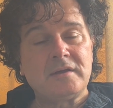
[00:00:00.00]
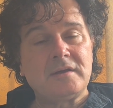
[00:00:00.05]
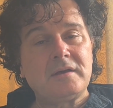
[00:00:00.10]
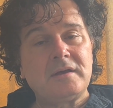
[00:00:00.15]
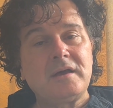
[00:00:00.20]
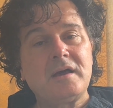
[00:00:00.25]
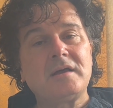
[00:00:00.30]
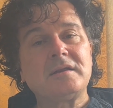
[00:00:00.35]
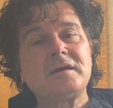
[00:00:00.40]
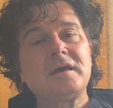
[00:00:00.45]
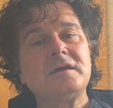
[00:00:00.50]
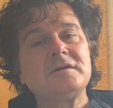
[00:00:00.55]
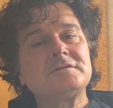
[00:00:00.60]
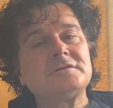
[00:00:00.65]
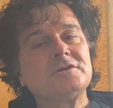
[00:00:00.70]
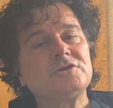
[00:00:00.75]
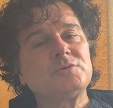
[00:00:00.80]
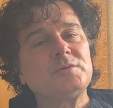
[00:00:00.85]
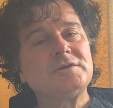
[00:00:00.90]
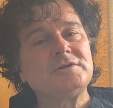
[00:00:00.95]
He had
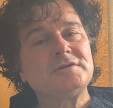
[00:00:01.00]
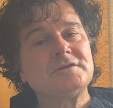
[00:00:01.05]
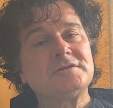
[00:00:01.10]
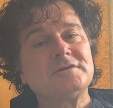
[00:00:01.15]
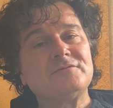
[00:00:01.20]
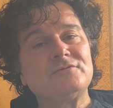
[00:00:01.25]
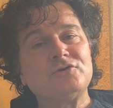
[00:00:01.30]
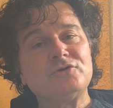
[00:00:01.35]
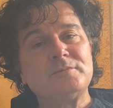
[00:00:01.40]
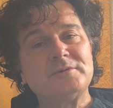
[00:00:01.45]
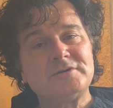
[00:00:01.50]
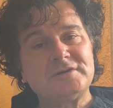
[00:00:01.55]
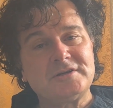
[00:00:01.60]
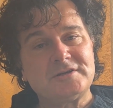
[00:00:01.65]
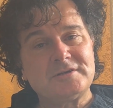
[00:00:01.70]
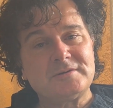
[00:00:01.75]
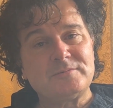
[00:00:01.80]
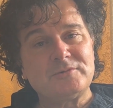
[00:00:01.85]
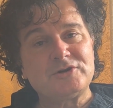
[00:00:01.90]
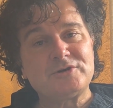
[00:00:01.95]
occasional twinges of
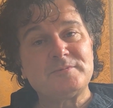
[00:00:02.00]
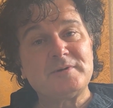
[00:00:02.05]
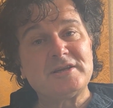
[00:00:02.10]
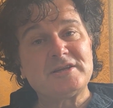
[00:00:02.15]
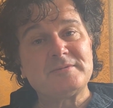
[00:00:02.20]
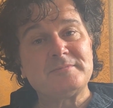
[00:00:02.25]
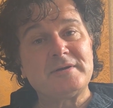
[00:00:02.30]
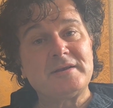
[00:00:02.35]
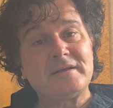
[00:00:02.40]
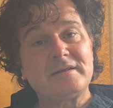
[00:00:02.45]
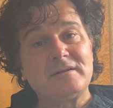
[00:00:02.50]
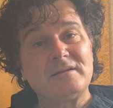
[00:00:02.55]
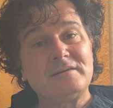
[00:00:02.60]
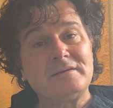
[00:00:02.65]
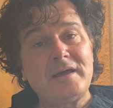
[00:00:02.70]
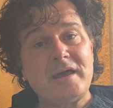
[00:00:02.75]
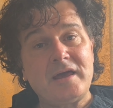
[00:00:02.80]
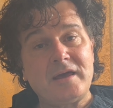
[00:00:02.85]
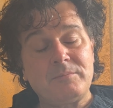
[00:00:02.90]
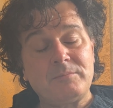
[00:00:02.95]
rheumatism which made him a little
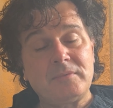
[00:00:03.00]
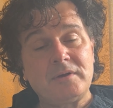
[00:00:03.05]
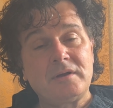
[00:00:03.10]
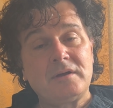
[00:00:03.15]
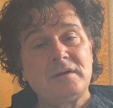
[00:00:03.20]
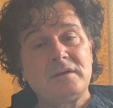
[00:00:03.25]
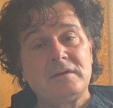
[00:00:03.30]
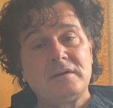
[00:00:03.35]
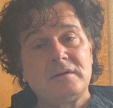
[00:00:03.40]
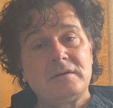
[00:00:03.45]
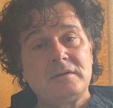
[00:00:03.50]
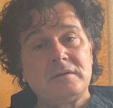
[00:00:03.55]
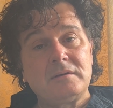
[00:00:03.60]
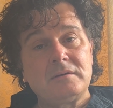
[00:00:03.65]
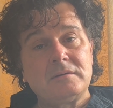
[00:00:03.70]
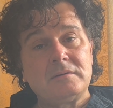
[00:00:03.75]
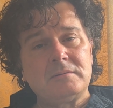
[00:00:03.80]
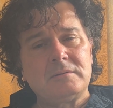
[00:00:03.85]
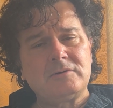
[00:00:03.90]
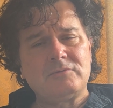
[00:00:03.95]
lame,
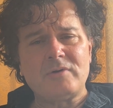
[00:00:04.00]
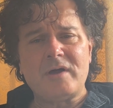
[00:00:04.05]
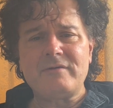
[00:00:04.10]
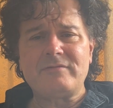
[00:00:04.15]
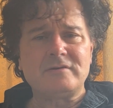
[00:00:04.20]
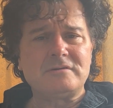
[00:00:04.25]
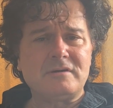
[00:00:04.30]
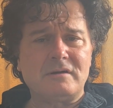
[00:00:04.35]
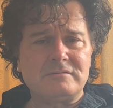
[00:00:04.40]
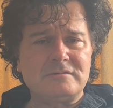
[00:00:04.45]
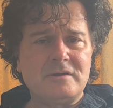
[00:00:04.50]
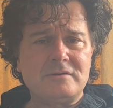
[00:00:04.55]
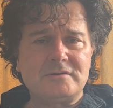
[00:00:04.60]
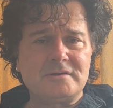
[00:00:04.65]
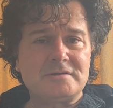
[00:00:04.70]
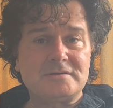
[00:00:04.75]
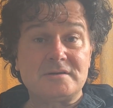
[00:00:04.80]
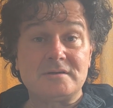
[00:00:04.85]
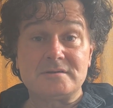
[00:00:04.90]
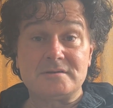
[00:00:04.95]
but Rafe had not
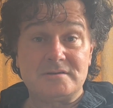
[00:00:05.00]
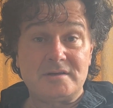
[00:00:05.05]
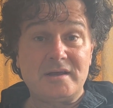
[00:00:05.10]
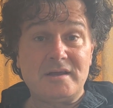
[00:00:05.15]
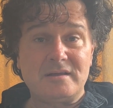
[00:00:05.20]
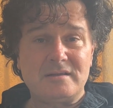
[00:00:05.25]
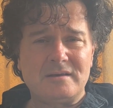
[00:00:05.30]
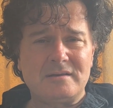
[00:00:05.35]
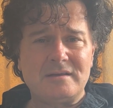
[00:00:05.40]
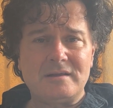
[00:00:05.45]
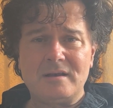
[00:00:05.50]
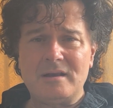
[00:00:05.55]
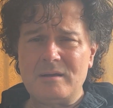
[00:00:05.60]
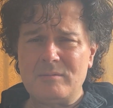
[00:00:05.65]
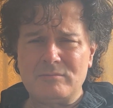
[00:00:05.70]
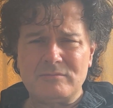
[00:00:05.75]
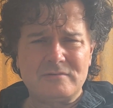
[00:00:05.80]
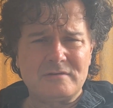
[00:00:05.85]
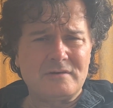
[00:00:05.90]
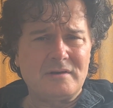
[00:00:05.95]
noticed till today that he
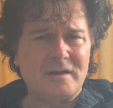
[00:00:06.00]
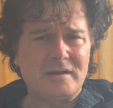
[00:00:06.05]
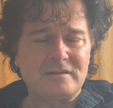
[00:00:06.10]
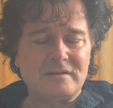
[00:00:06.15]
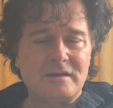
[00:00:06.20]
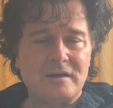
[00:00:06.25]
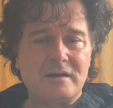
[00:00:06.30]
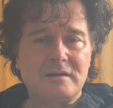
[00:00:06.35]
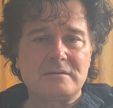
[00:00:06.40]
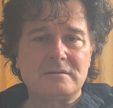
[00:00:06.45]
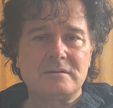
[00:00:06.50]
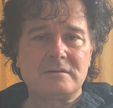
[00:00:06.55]
limped like that.